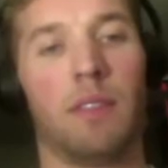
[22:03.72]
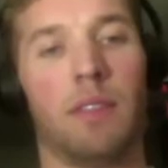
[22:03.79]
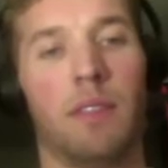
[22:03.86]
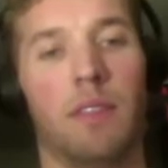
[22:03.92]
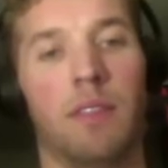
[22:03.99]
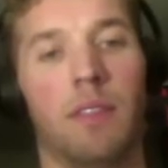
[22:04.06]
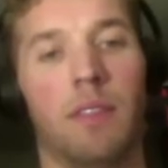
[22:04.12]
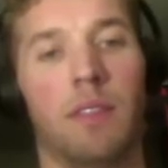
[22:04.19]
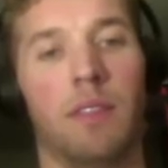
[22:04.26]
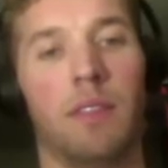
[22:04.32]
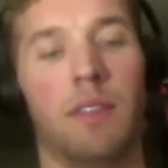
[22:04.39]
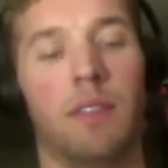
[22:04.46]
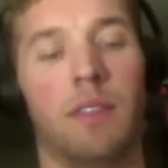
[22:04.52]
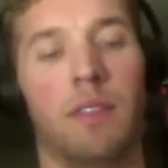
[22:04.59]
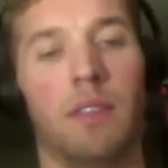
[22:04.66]

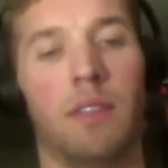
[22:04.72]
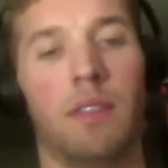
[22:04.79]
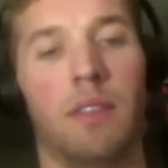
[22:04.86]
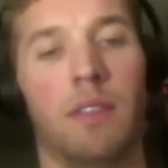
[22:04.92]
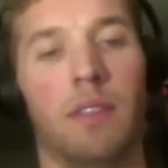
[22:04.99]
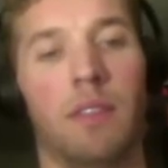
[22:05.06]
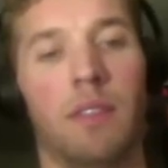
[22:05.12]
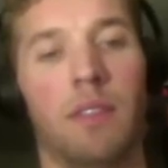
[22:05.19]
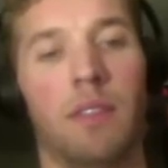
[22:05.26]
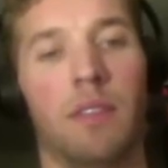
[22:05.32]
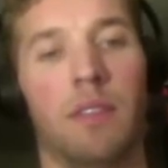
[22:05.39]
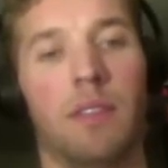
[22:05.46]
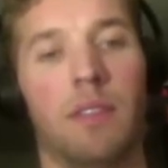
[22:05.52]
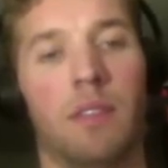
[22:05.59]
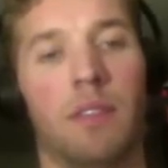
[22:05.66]

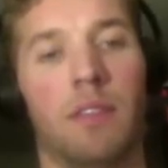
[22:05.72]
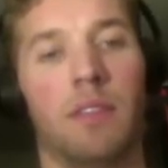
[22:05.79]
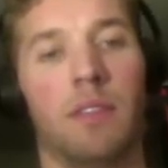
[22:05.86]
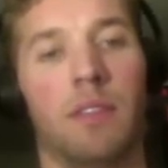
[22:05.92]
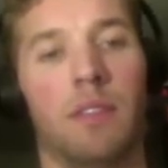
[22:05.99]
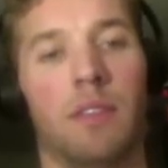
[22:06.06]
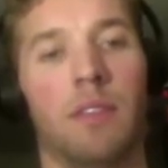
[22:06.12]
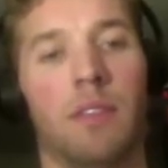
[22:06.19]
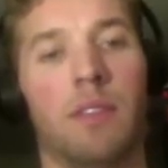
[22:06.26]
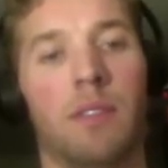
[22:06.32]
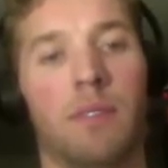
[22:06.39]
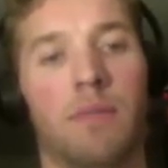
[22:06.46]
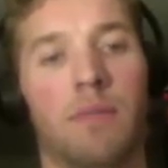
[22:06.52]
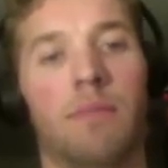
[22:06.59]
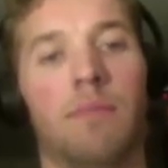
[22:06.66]

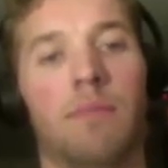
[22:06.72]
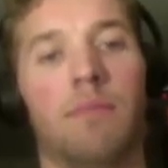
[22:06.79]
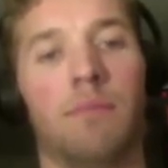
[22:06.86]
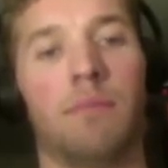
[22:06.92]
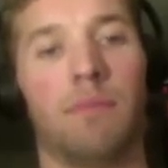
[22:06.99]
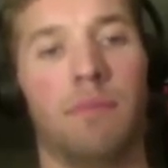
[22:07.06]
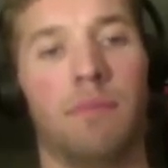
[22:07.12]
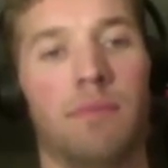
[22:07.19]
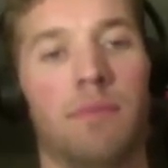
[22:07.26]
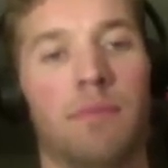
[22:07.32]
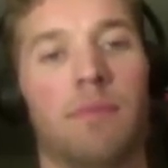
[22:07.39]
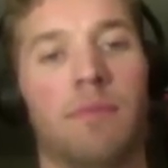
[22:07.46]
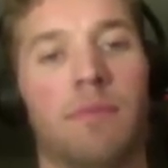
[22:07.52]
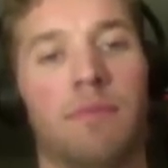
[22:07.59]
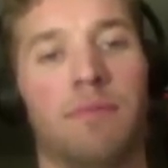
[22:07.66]

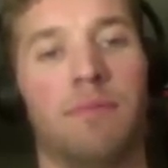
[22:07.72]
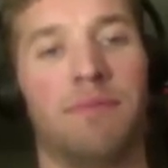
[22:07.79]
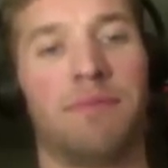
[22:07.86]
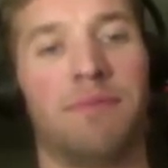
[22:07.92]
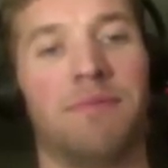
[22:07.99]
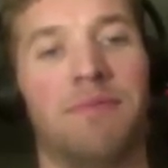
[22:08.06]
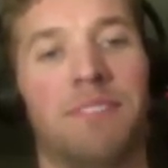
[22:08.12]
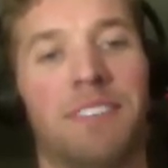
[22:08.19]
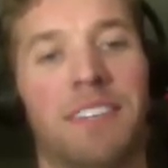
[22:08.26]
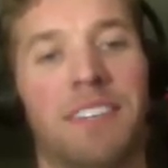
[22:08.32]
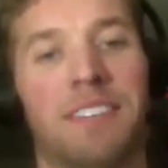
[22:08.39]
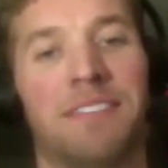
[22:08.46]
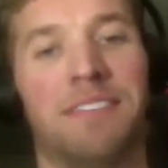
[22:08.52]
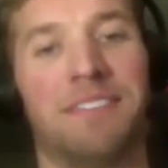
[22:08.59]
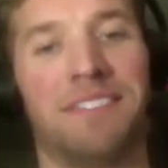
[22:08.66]

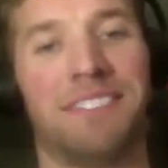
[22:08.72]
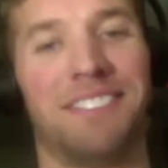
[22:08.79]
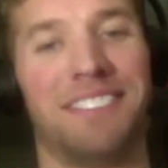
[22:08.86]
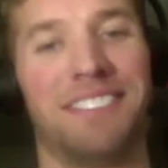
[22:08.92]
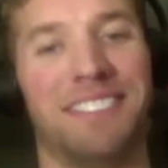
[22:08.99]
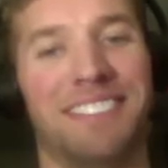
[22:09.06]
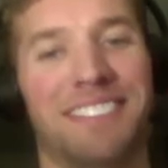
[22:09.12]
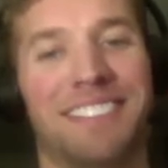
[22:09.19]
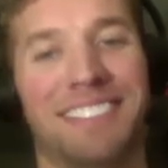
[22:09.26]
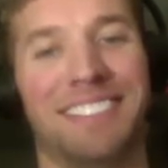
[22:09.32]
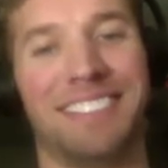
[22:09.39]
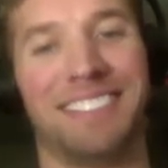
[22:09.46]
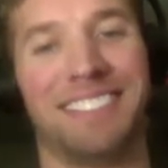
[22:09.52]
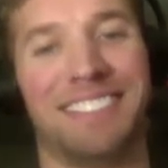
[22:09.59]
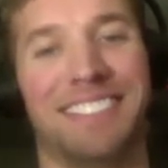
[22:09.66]

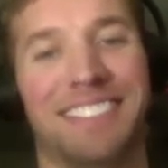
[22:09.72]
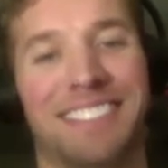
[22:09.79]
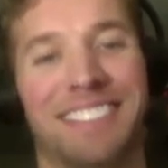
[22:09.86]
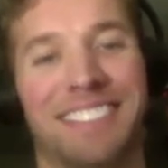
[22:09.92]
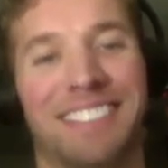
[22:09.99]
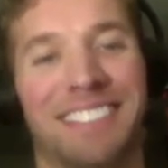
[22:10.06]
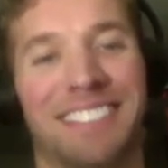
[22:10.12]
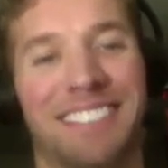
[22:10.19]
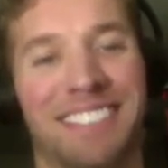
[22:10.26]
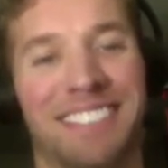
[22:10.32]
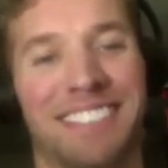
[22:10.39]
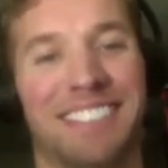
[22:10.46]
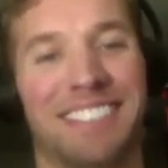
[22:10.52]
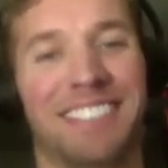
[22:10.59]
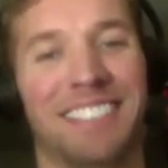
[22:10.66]

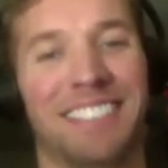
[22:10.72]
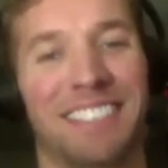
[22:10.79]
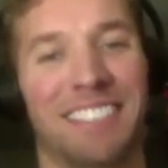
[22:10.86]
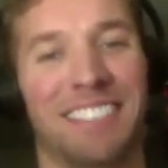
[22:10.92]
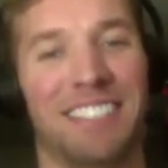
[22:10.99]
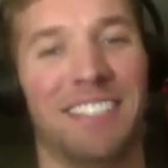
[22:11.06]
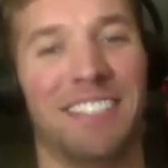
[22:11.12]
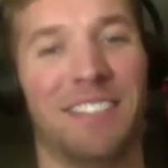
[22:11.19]
(silent)